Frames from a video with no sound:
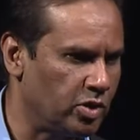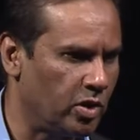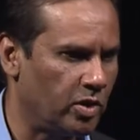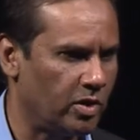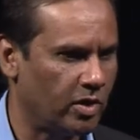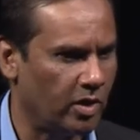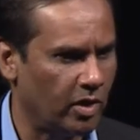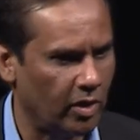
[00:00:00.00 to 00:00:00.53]
are
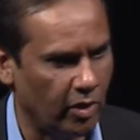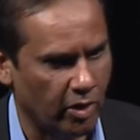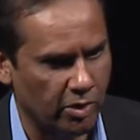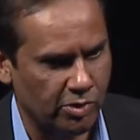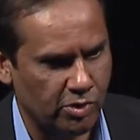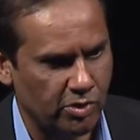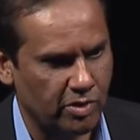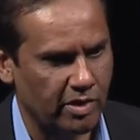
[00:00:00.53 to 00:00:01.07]

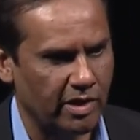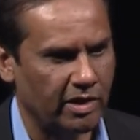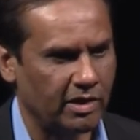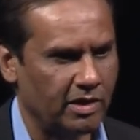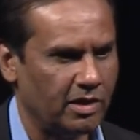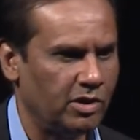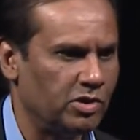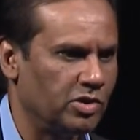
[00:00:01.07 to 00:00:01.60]
larger, and
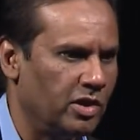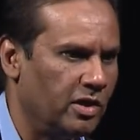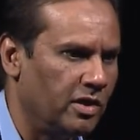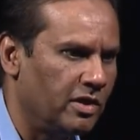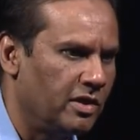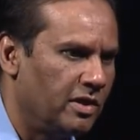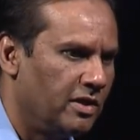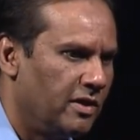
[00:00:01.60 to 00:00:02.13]
these are